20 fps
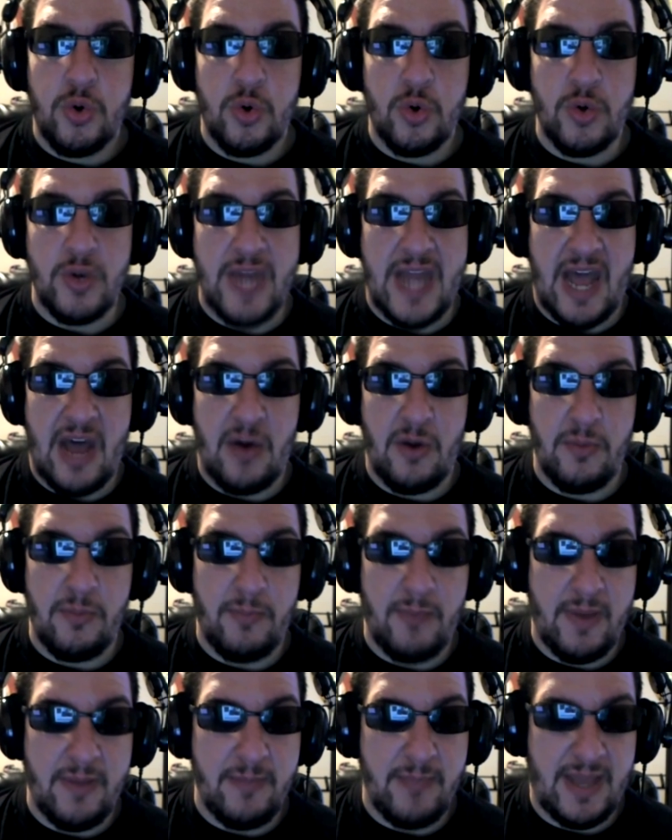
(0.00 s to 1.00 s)

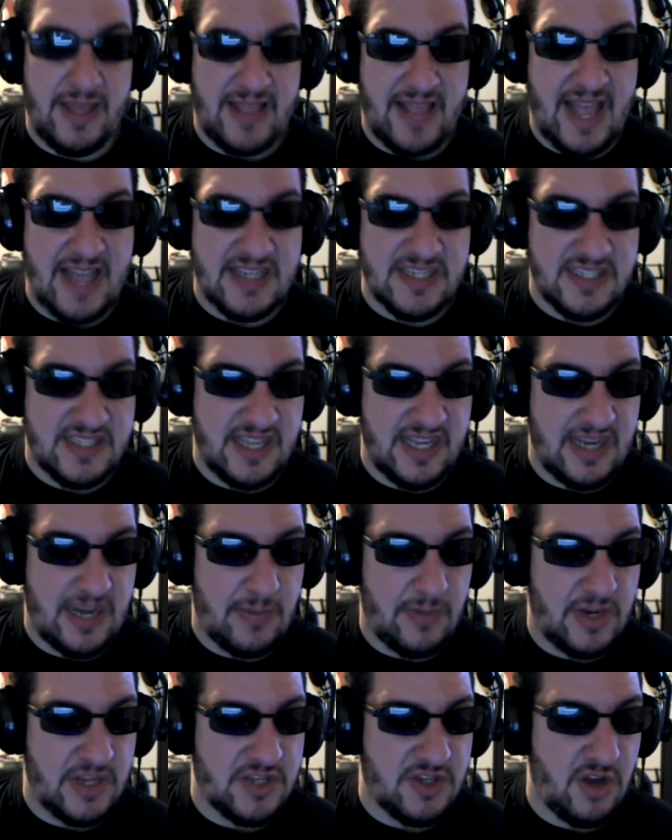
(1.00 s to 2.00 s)
Now, my last thing that
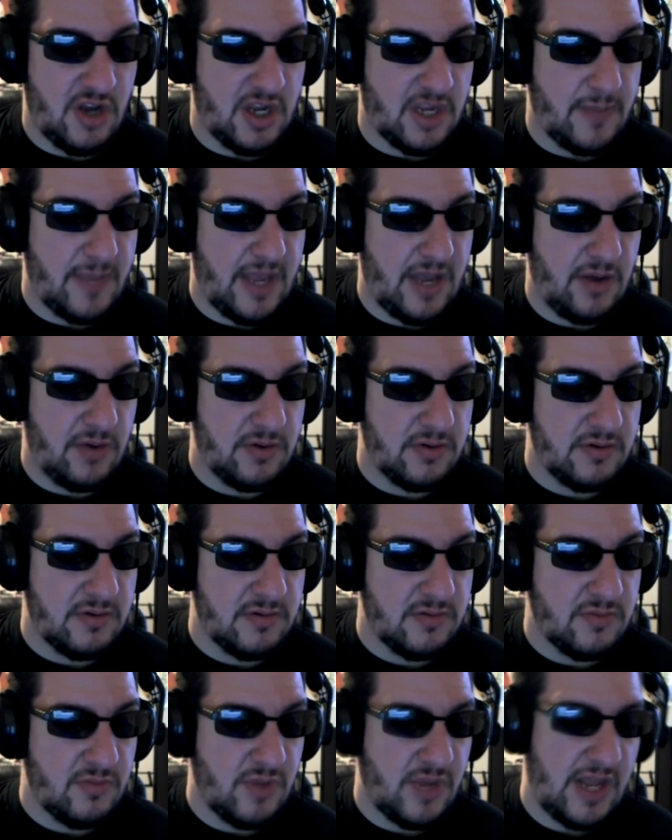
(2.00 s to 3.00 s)
I'm going to talk about,
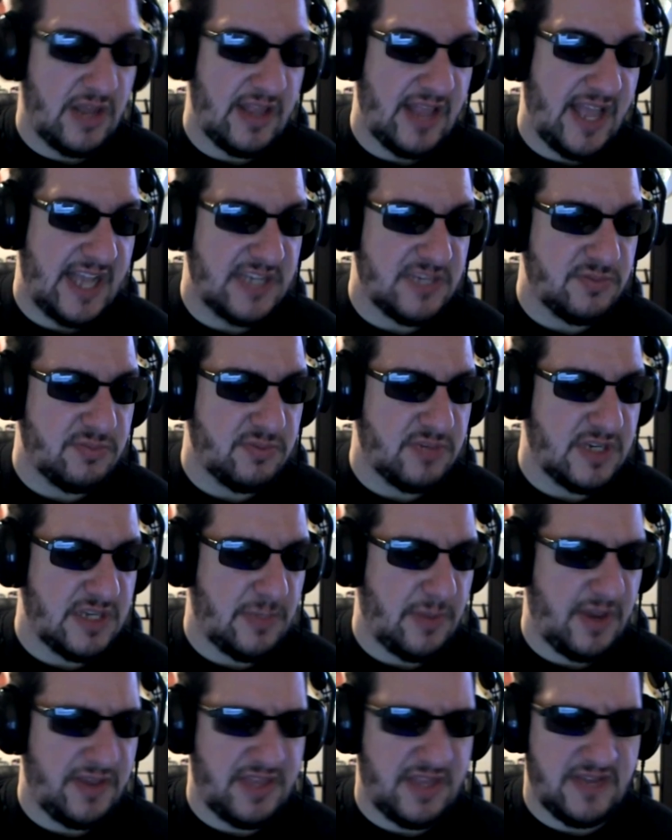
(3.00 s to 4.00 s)
well, not last, because
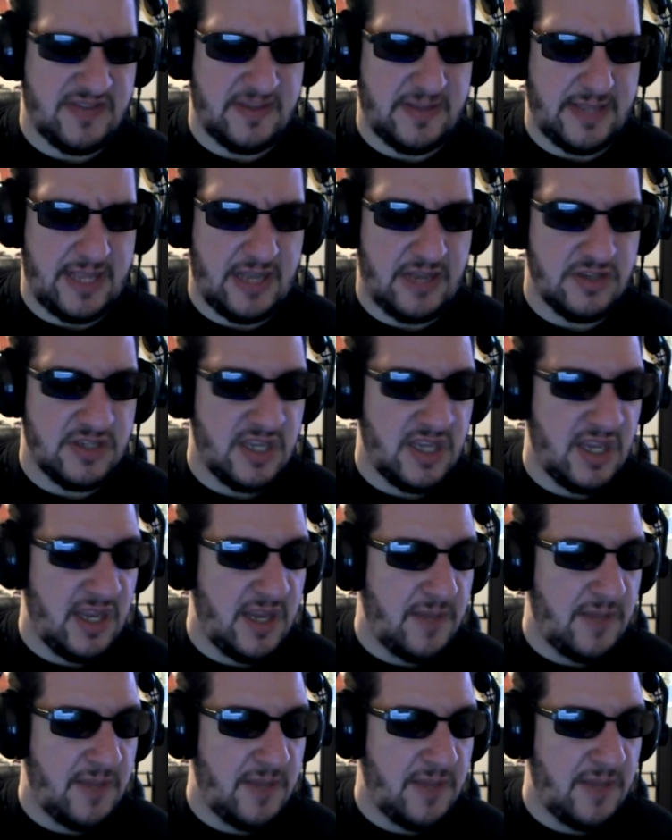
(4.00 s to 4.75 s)
I'll probably think of something else,